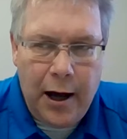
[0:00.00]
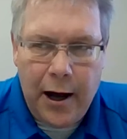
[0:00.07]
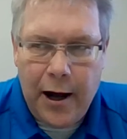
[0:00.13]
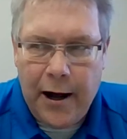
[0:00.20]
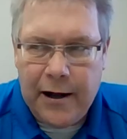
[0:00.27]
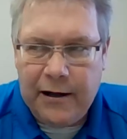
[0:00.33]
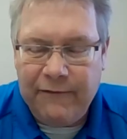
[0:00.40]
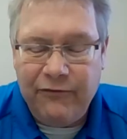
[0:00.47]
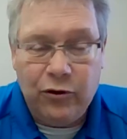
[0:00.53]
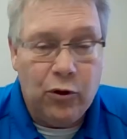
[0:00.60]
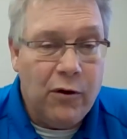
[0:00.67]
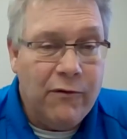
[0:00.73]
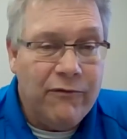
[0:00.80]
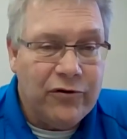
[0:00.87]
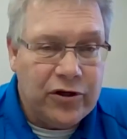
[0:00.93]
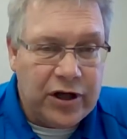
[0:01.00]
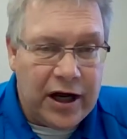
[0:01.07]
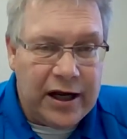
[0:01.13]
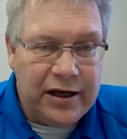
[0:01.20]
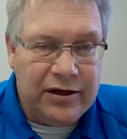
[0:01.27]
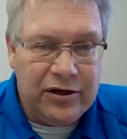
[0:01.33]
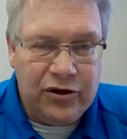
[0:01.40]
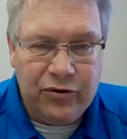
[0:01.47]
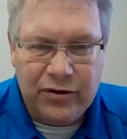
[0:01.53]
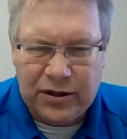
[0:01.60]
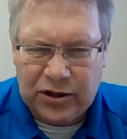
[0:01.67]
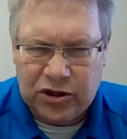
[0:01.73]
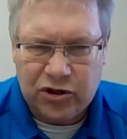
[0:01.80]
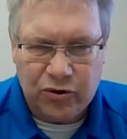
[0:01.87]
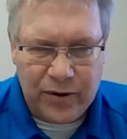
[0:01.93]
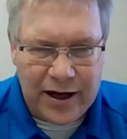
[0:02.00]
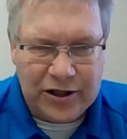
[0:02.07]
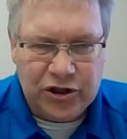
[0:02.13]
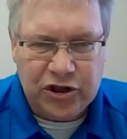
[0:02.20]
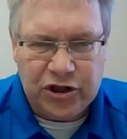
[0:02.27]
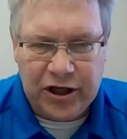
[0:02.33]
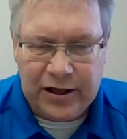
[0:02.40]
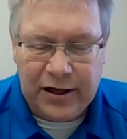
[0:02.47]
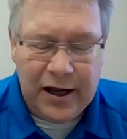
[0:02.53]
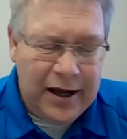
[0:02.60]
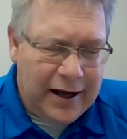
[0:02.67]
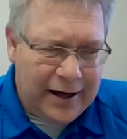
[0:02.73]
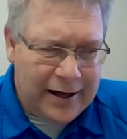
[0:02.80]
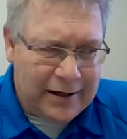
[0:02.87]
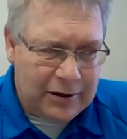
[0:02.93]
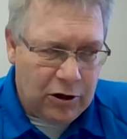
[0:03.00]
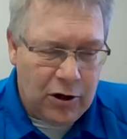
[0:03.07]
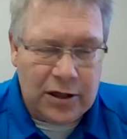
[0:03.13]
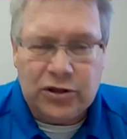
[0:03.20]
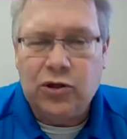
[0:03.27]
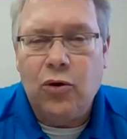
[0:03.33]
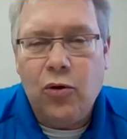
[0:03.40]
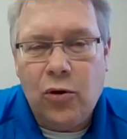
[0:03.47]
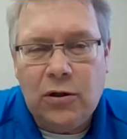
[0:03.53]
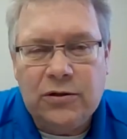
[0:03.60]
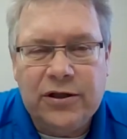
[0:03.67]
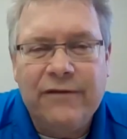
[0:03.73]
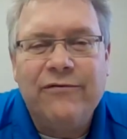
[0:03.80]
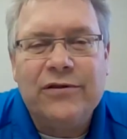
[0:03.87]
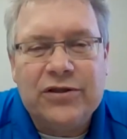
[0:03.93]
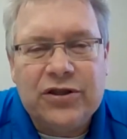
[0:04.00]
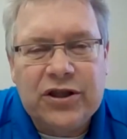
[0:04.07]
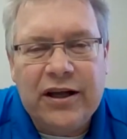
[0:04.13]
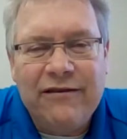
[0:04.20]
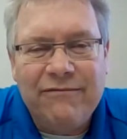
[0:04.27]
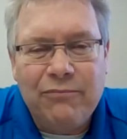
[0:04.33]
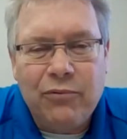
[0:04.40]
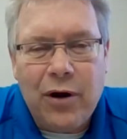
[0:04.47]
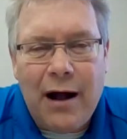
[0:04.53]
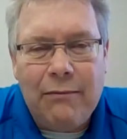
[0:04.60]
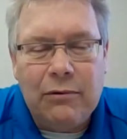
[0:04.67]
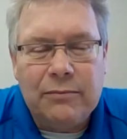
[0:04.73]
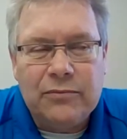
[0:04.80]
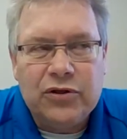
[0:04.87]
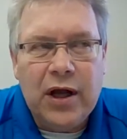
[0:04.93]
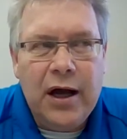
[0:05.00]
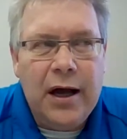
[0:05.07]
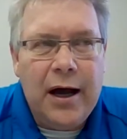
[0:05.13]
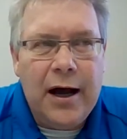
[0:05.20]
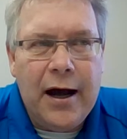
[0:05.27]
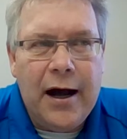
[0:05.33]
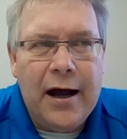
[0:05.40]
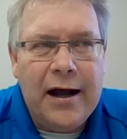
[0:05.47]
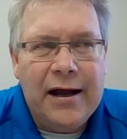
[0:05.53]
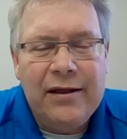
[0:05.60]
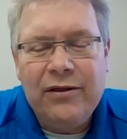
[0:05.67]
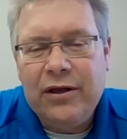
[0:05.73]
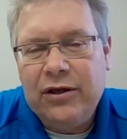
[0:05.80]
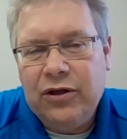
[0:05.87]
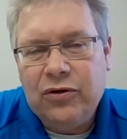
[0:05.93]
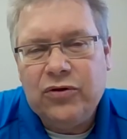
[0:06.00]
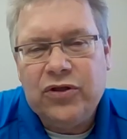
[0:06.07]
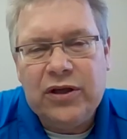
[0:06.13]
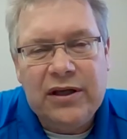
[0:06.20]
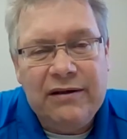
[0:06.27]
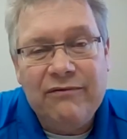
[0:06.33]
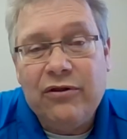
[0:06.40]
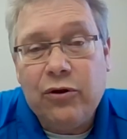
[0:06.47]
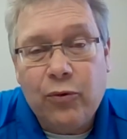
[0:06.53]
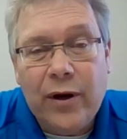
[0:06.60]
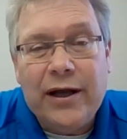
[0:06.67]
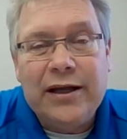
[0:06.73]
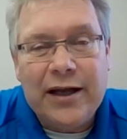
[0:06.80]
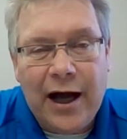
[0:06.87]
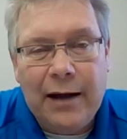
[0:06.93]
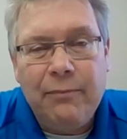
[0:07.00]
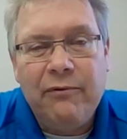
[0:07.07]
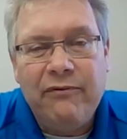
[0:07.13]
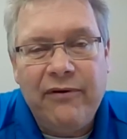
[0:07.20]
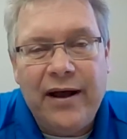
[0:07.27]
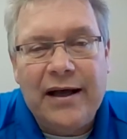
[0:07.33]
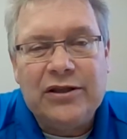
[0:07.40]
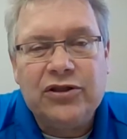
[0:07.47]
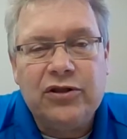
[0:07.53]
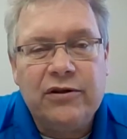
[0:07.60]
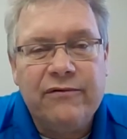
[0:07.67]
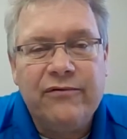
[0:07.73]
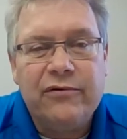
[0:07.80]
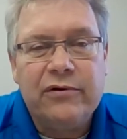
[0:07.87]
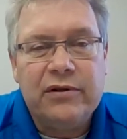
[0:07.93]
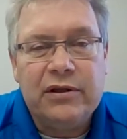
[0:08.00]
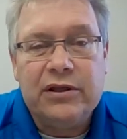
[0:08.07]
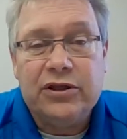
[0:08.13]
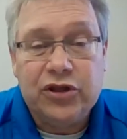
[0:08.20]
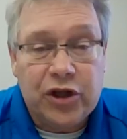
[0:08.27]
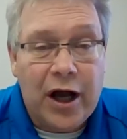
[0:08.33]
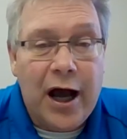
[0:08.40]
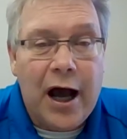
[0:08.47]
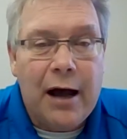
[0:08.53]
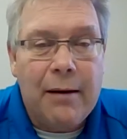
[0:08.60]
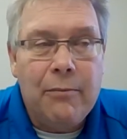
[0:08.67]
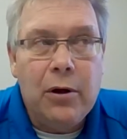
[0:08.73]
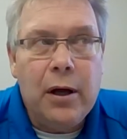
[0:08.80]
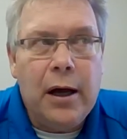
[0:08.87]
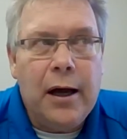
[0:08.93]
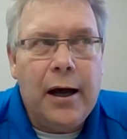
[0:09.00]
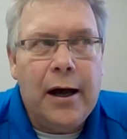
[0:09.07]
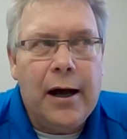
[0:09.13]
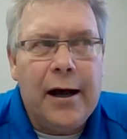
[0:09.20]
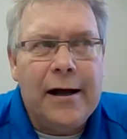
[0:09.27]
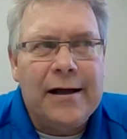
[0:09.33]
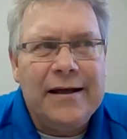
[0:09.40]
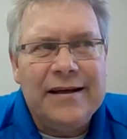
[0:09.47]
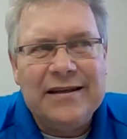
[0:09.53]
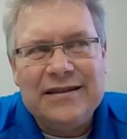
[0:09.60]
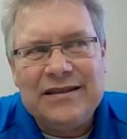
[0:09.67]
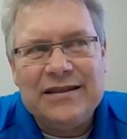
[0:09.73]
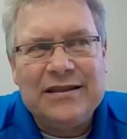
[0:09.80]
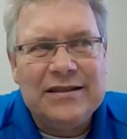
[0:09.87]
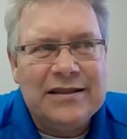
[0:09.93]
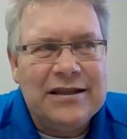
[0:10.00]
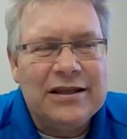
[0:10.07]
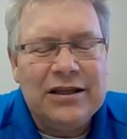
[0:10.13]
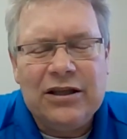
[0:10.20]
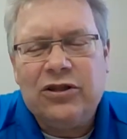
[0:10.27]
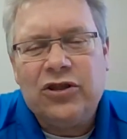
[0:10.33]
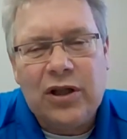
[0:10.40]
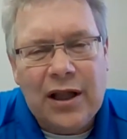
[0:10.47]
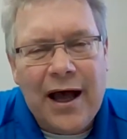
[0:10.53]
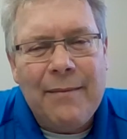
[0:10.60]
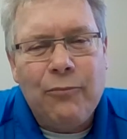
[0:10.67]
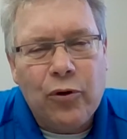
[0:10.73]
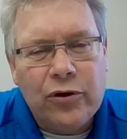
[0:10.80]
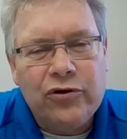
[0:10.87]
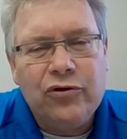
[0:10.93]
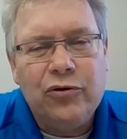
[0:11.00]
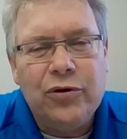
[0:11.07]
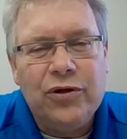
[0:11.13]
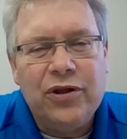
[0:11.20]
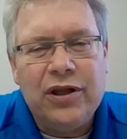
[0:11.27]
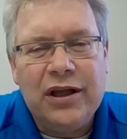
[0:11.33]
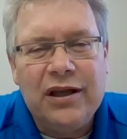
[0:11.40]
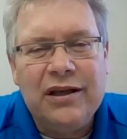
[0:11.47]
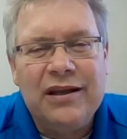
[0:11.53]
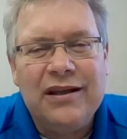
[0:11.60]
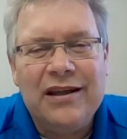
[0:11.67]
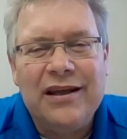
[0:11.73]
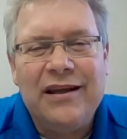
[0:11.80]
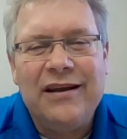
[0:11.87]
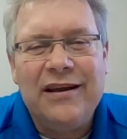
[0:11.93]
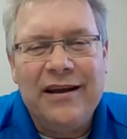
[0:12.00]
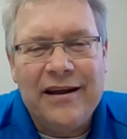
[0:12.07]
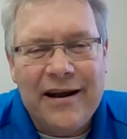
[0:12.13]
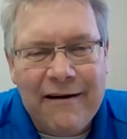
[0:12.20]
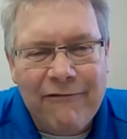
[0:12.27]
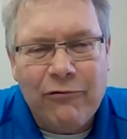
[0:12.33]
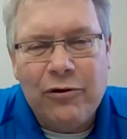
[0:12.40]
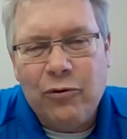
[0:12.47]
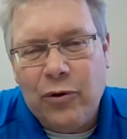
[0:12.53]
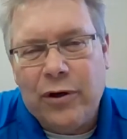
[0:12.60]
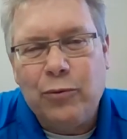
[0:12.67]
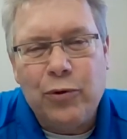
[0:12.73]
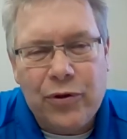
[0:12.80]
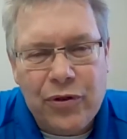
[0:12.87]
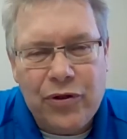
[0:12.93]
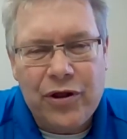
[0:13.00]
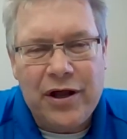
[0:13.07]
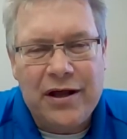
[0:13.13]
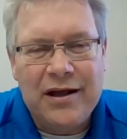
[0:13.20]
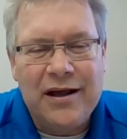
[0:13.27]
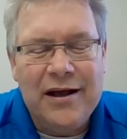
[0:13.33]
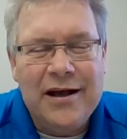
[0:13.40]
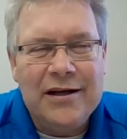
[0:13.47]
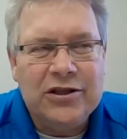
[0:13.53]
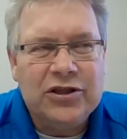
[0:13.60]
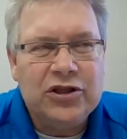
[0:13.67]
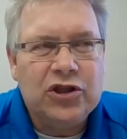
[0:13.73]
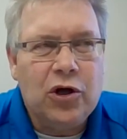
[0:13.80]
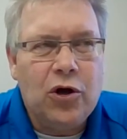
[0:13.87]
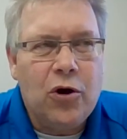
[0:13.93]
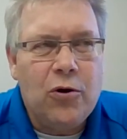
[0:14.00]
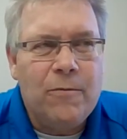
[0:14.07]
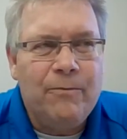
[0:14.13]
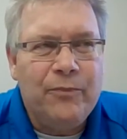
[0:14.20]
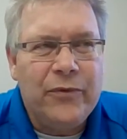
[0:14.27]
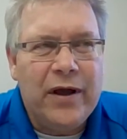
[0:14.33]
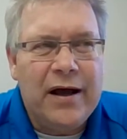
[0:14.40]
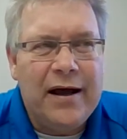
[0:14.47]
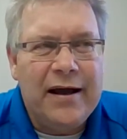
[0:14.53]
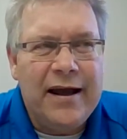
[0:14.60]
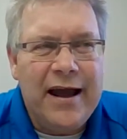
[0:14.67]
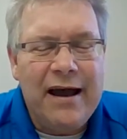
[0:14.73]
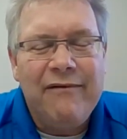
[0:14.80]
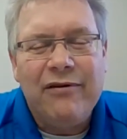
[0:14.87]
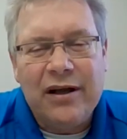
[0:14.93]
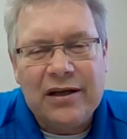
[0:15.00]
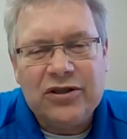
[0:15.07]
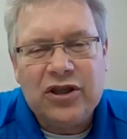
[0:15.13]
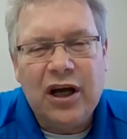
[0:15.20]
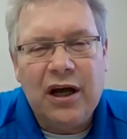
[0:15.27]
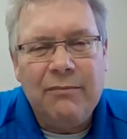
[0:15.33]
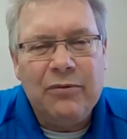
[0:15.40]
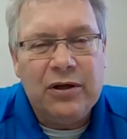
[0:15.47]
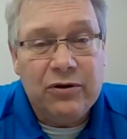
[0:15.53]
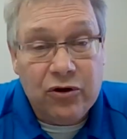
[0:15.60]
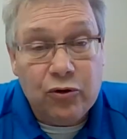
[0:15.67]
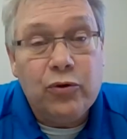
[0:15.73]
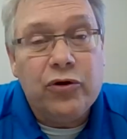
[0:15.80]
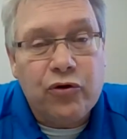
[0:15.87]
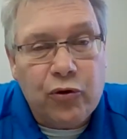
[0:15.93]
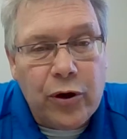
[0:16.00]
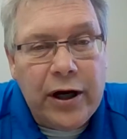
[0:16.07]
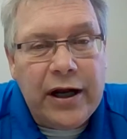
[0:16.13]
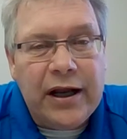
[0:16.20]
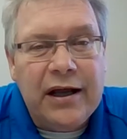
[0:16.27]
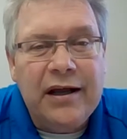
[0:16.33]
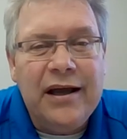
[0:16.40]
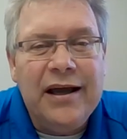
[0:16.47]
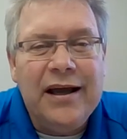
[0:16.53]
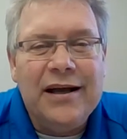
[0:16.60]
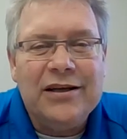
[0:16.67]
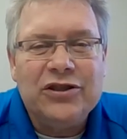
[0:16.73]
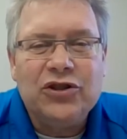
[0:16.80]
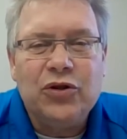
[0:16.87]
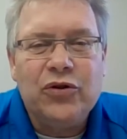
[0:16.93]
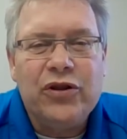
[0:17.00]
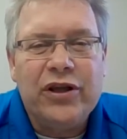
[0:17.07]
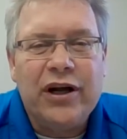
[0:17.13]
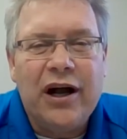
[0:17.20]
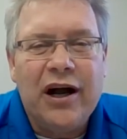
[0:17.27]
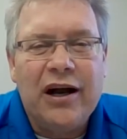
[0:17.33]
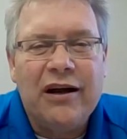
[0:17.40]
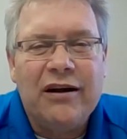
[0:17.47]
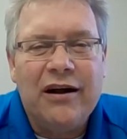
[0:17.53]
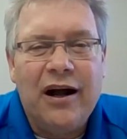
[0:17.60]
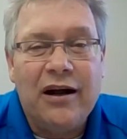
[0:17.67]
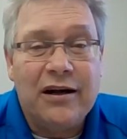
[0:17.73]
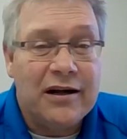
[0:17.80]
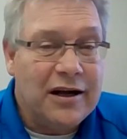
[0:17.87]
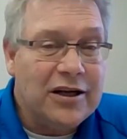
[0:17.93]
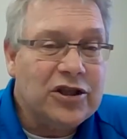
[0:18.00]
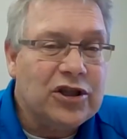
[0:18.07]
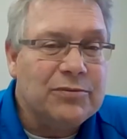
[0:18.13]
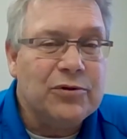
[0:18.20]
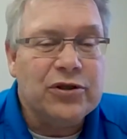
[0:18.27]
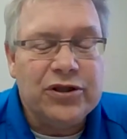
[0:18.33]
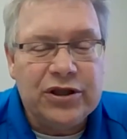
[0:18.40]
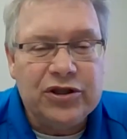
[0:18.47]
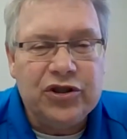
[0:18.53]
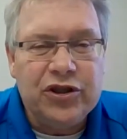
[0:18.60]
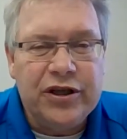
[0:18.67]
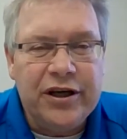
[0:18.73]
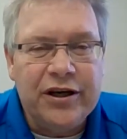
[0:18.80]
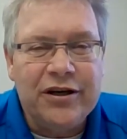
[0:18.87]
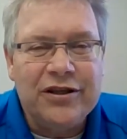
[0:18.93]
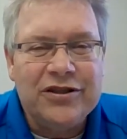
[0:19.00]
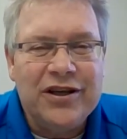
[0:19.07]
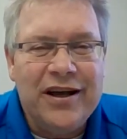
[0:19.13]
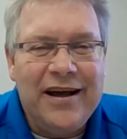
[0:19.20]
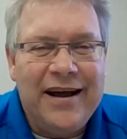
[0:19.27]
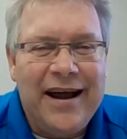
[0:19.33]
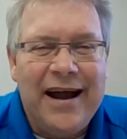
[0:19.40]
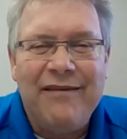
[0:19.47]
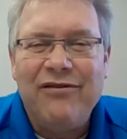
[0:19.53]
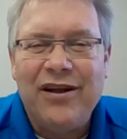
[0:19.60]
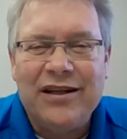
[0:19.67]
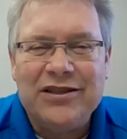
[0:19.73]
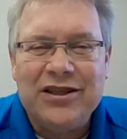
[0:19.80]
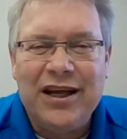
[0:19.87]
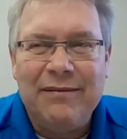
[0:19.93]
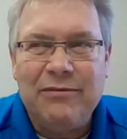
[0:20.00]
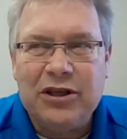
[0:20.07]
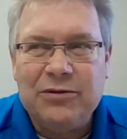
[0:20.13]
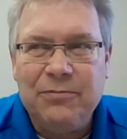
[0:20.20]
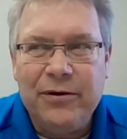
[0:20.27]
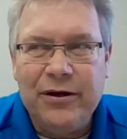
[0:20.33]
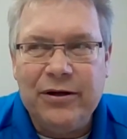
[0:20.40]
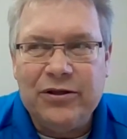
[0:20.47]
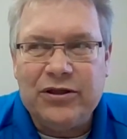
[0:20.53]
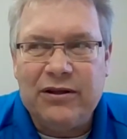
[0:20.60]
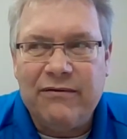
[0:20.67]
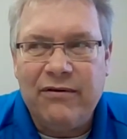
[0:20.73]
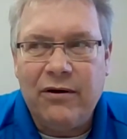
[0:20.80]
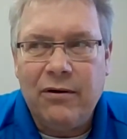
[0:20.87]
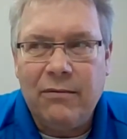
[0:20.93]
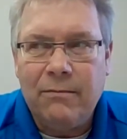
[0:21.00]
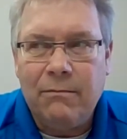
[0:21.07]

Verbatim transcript: Uh, if you over tighten, you can stretch and, and cause a whole different set of problems. Uh, and then using even the right type of fastener for the job uh, is there's a lot more to it than than everyone would think. So uh, having us come and do a training so that our our customers engineers have that same experience of